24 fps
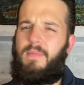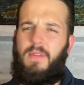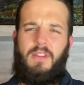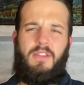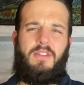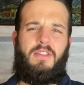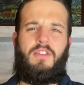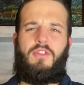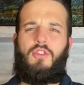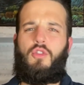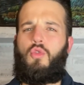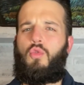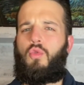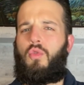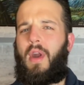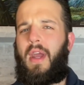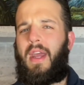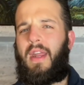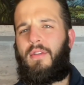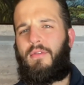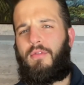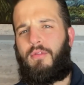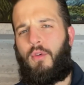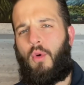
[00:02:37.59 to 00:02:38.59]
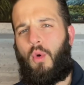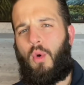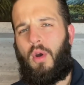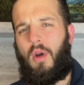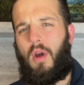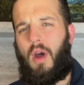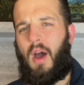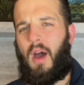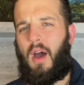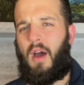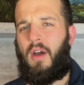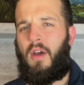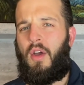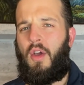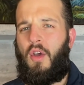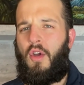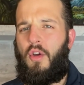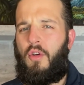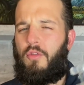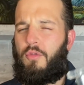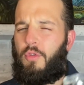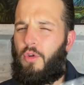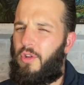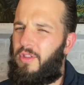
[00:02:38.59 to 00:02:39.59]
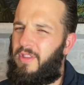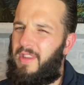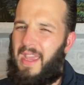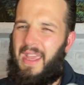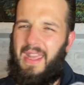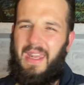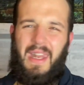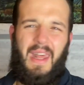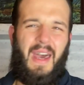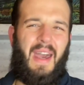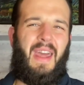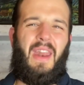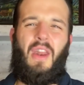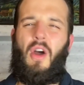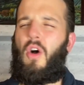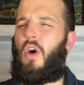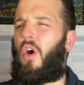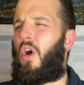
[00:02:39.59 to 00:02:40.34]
This is great for uh, for date night.